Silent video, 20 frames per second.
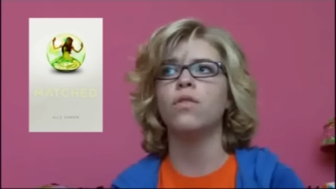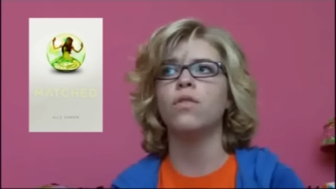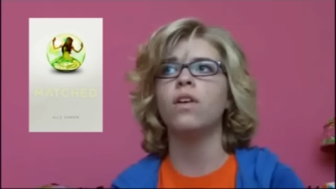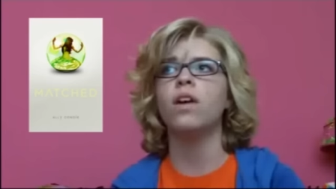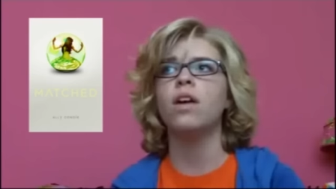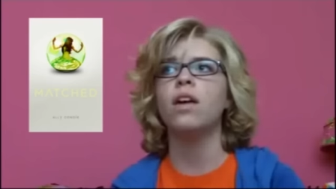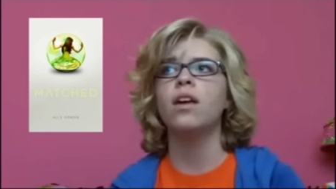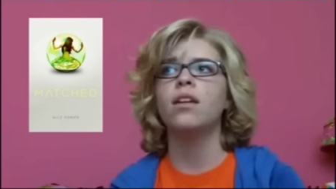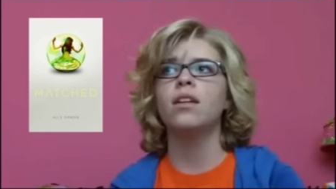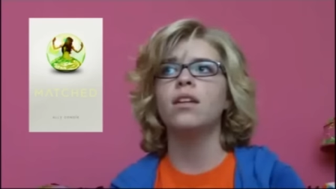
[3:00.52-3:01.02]
sort
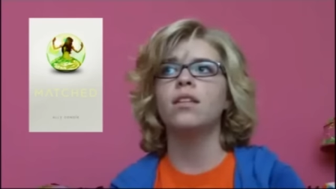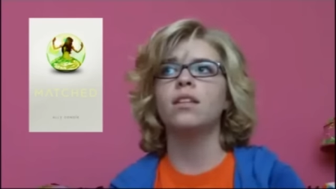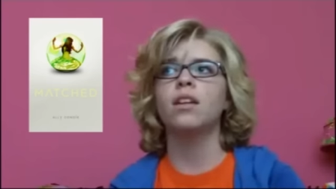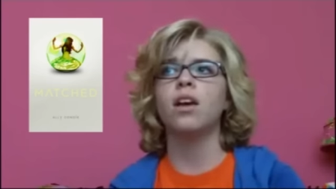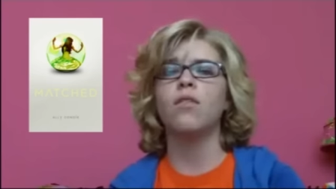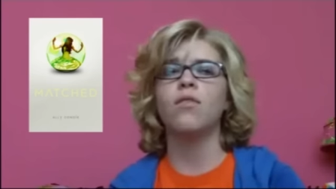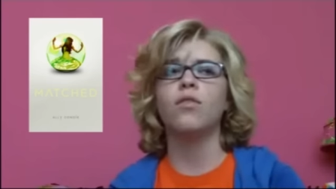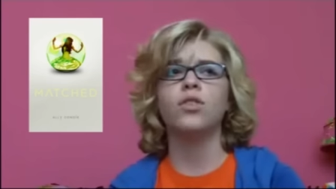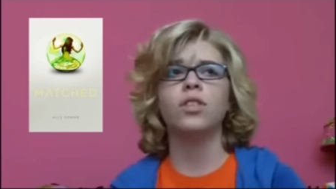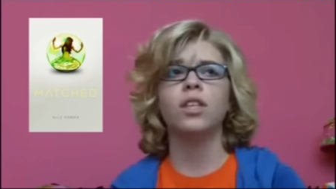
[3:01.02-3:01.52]
of
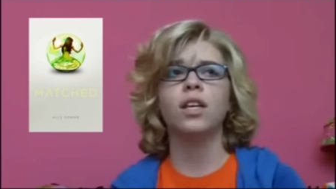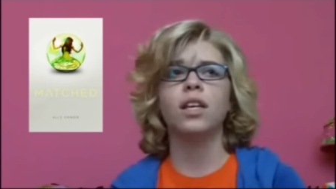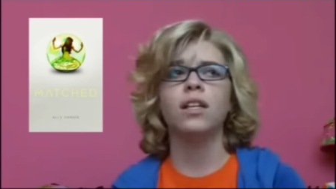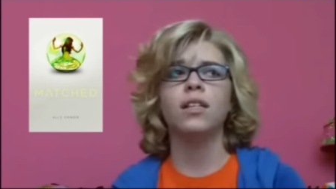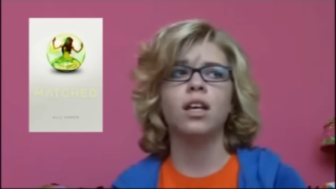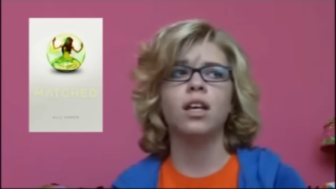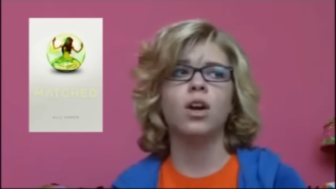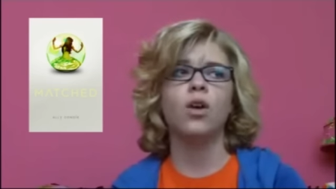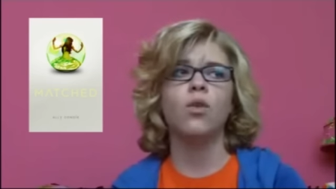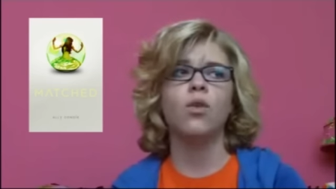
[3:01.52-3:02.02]
discovers
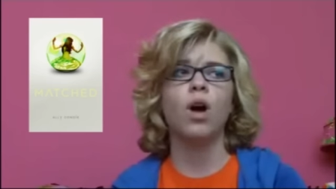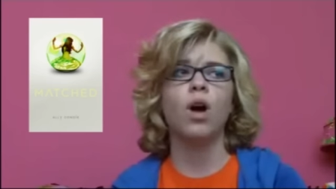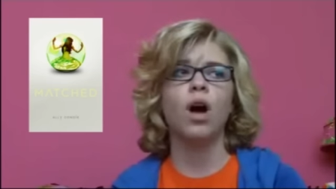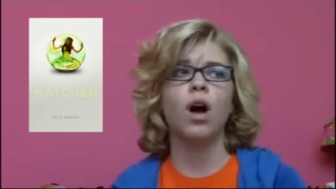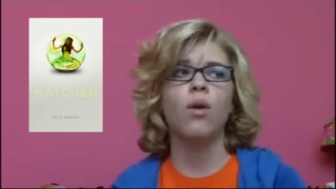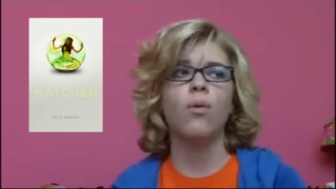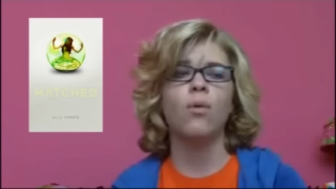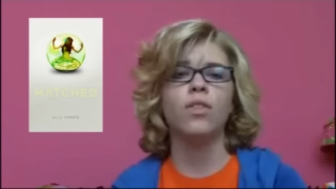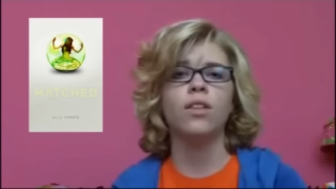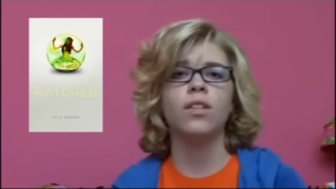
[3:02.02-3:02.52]
things that are
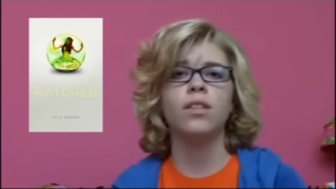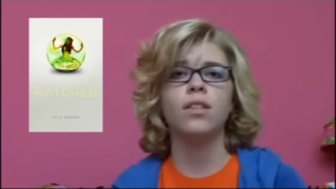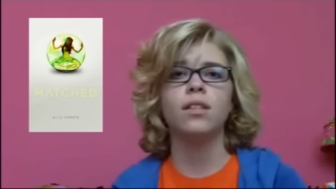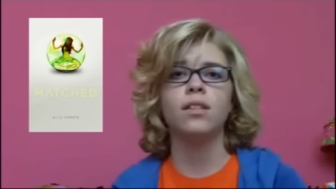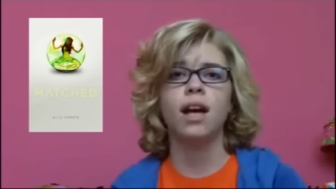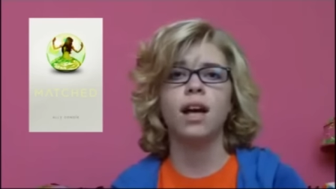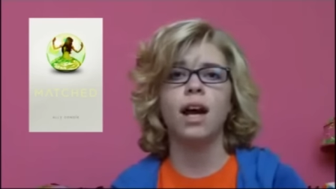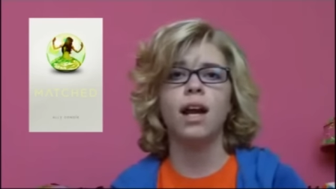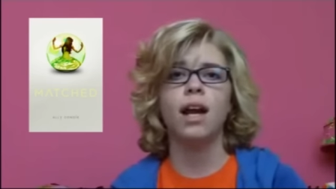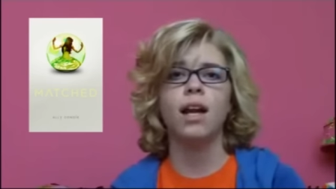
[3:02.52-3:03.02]
wrong with the
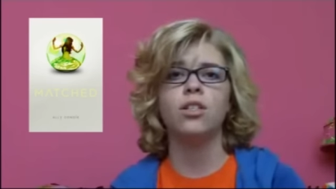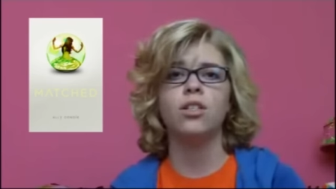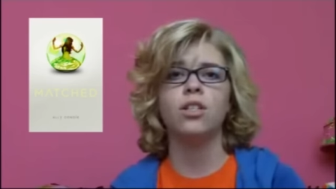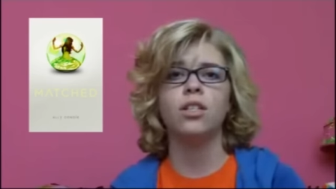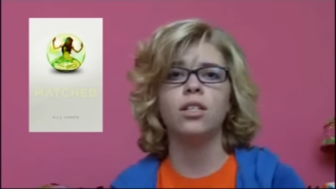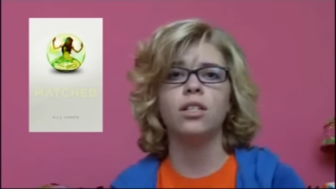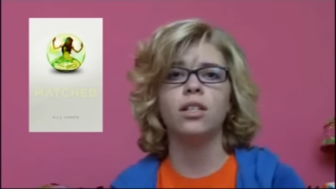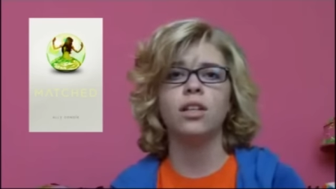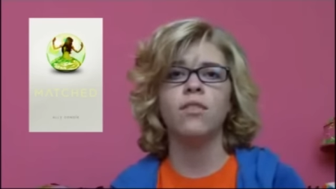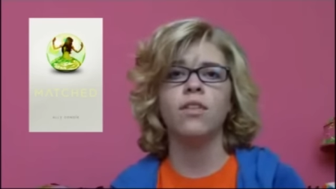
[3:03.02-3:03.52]
society
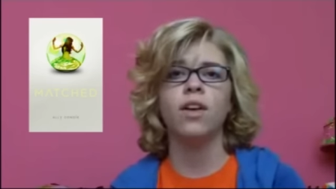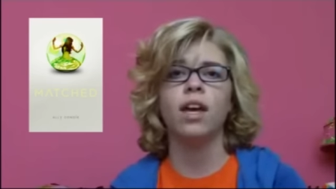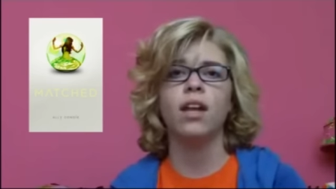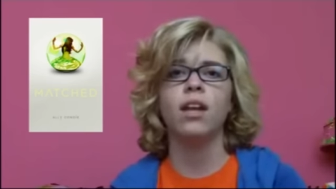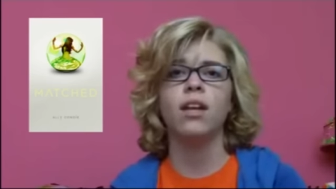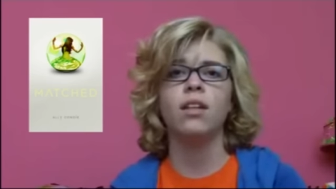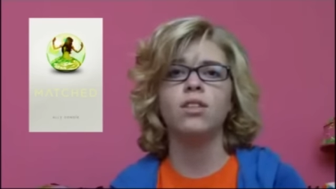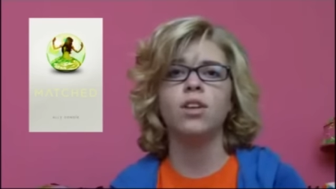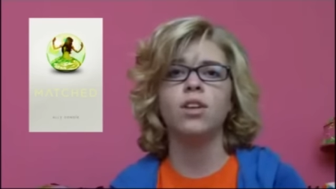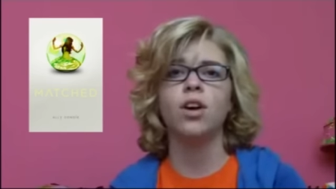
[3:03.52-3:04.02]
she's living
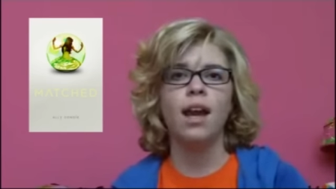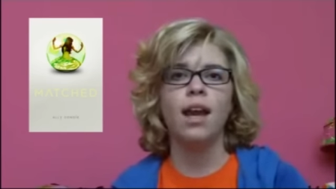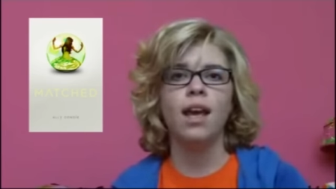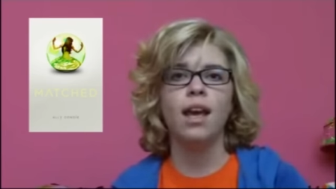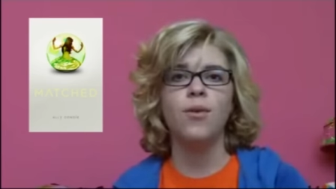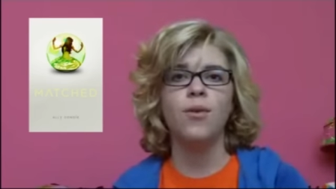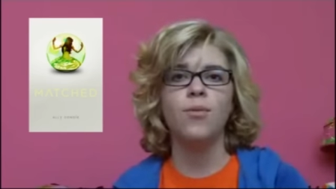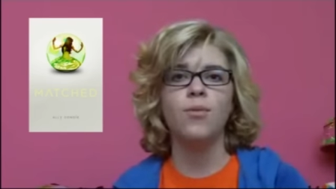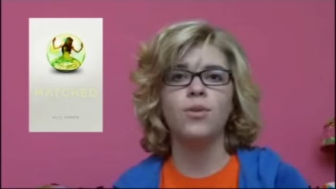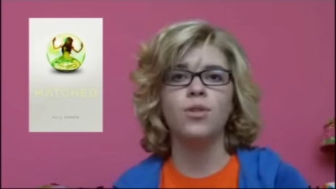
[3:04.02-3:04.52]
in.
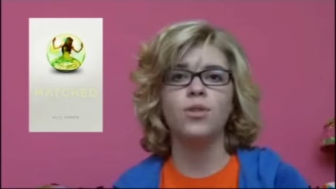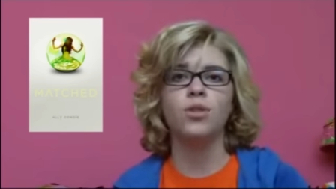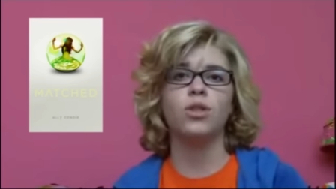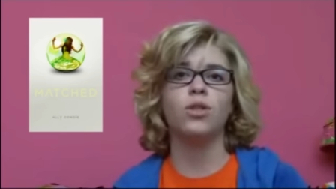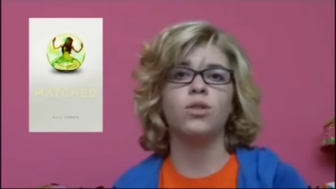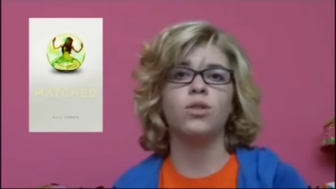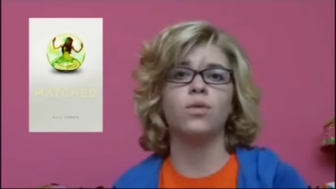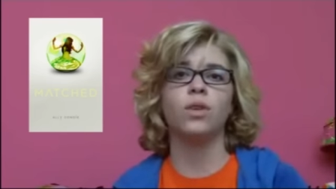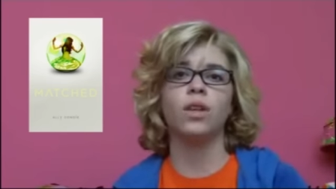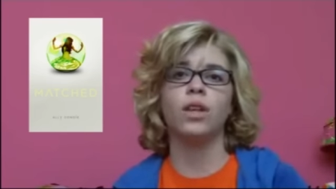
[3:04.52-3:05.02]
And it was
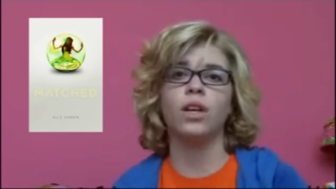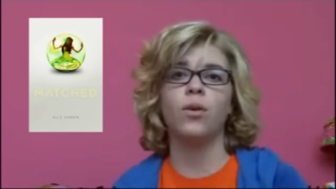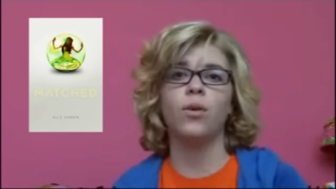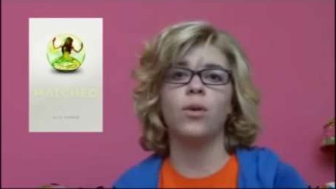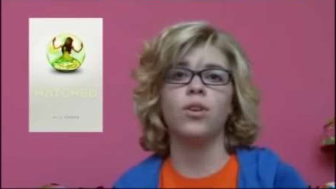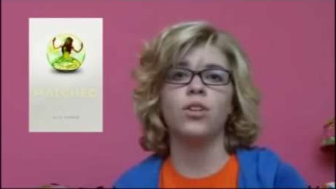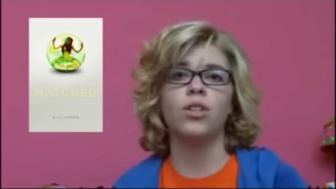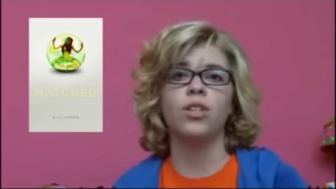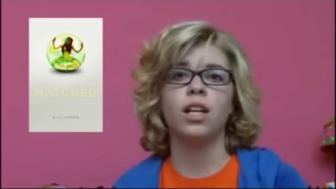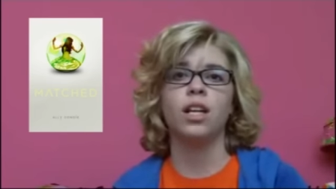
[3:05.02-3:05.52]
just really
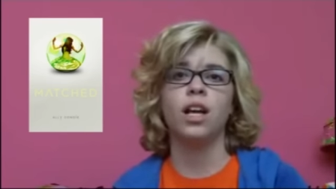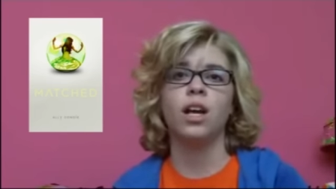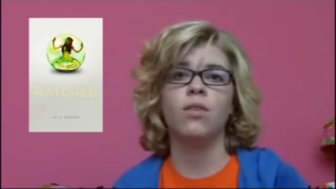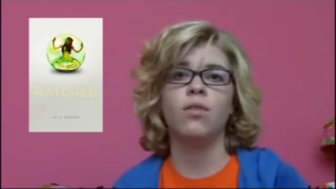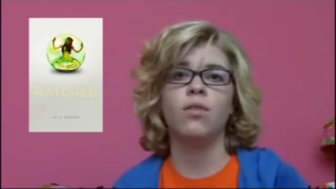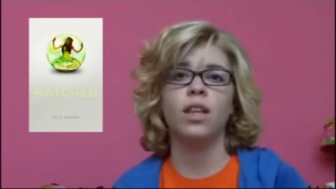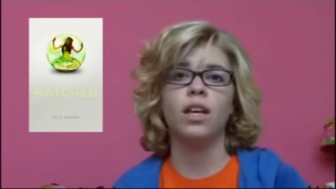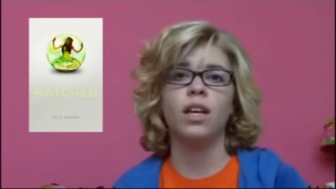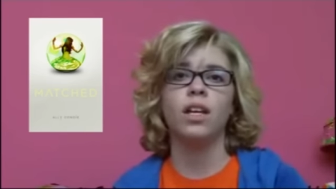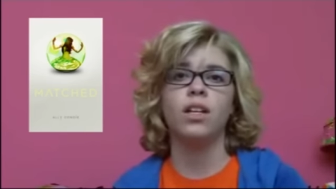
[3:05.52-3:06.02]
gorgeous, and
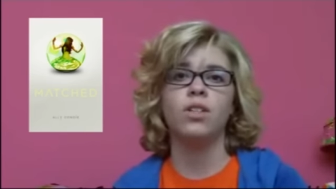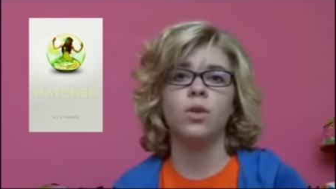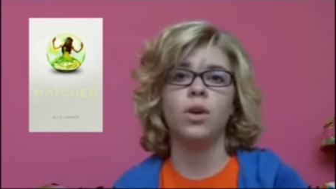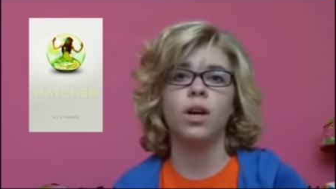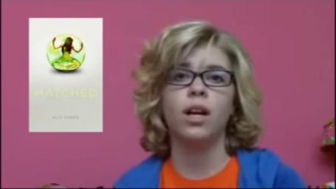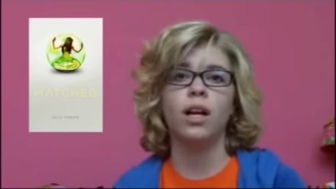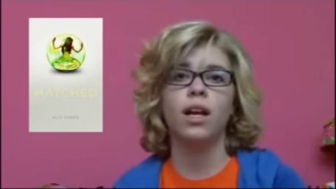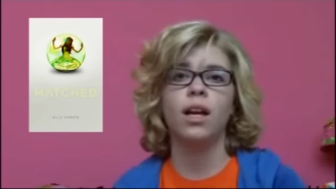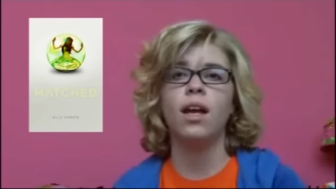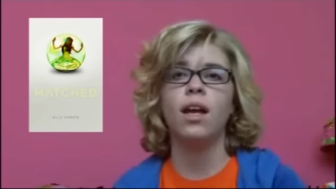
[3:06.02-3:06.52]
I really
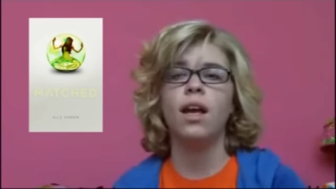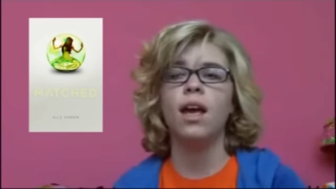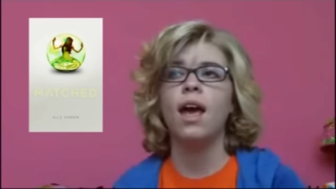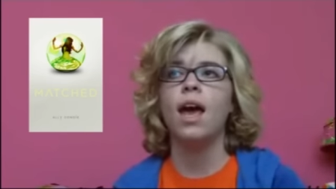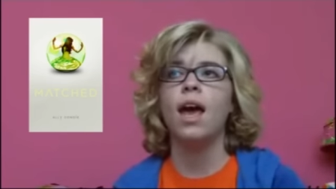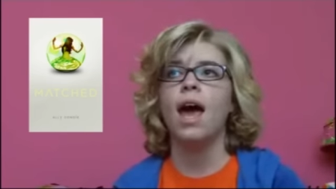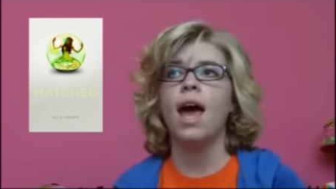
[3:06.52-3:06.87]
enjoyed it.